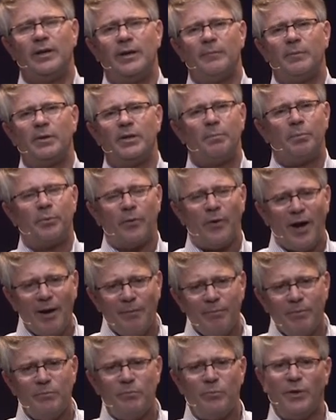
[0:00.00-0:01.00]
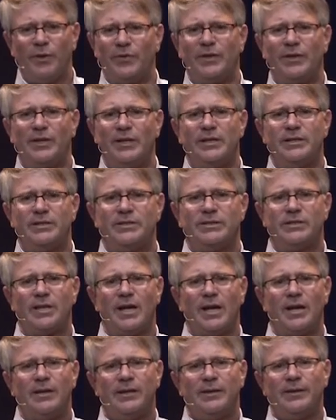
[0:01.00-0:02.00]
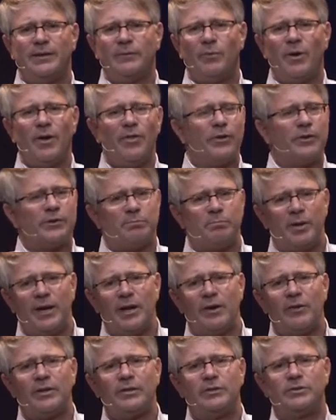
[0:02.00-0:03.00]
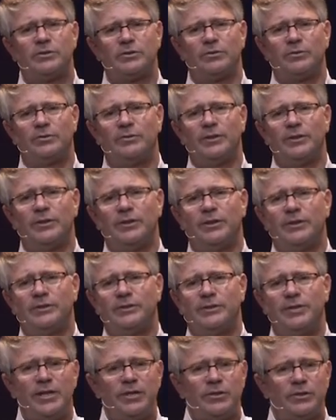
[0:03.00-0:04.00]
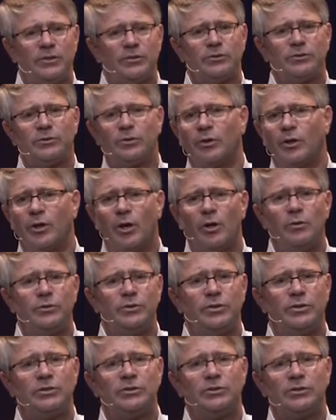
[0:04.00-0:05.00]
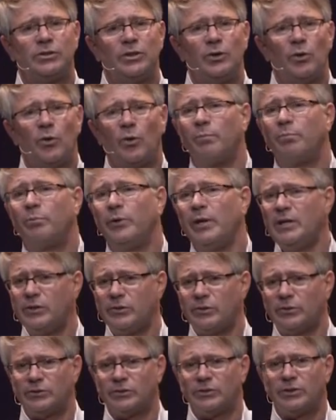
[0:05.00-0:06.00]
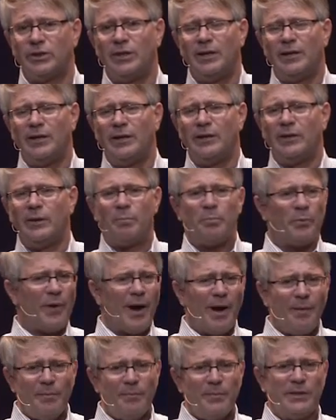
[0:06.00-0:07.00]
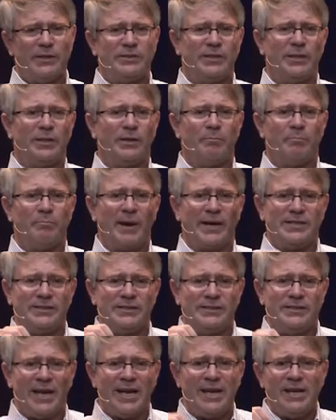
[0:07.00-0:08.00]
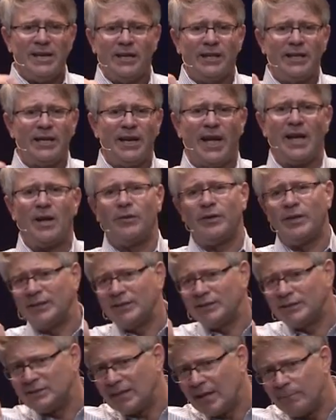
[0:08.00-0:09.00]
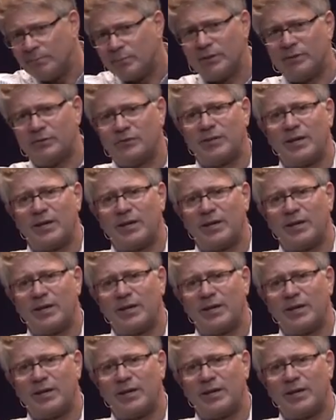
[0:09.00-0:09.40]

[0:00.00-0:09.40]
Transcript: but the problem with it is that whether it's parents or teachers or coaches or preachers, the problem is that by dangling out acceptance